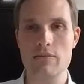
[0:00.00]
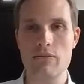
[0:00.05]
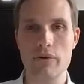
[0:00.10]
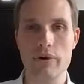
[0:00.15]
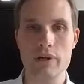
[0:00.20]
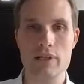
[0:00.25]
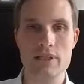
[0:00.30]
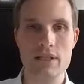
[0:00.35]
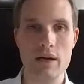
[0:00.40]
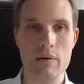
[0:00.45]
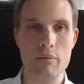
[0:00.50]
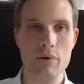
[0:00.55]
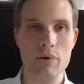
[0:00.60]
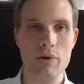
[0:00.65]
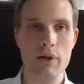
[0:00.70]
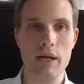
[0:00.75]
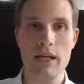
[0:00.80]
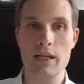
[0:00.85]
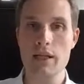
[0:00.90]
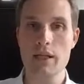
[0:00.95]
for
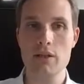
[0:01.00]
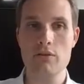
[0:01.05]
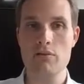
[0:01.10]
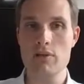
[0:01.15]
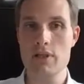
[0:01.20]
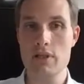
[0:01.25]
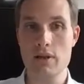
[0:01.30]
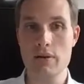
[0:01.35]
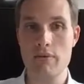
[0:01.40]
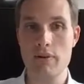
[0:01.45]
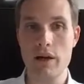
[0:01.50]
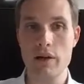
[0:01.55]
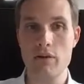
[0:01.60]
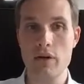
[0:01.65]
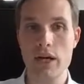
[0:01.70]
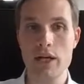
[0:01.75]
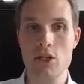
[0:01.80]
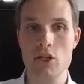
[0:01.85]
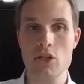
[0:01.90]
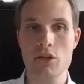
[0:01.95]
example, an increase in the
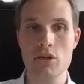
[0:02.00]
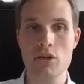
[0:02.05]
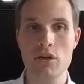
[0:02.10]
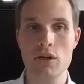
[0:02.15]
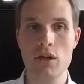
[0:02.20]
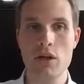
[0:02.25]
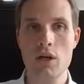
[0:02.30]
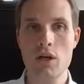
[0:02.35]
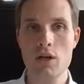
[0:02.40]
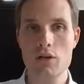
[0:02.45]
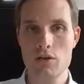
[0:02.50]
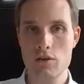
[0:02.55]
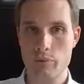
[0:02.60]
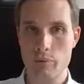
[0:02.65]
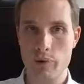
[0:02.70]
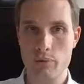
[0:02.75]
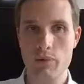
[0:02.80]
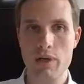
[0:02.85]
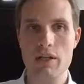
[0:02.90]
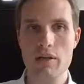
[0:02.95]
valuation to
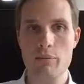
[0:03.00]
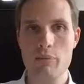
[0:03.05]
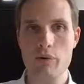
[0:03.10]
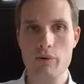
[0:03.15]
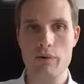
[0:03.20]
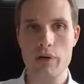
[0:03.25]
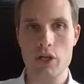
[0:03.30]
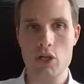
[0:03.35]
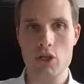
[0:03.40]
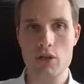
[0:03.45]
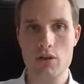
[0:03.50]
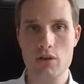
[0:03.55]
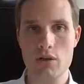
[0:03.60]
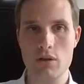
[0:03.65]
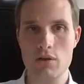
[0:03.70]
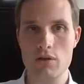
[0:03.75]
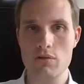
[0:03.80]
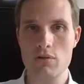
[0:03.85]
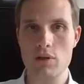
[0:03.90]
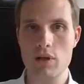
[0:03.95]
permit a progression to
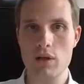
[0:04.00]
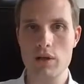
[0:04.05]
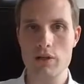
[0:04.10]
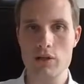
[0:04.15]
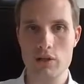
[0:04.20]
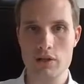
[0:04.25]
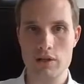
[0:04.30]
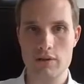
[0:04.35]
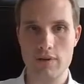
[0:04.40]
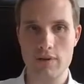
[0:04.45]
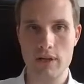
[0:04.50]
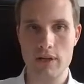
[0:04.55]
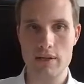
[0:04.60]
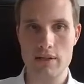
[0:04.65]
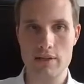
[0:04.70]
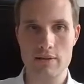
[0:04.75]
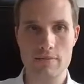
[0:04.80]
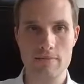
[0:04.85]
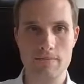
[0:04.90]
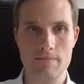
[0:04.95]
the due diligence
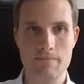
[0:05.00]
phase.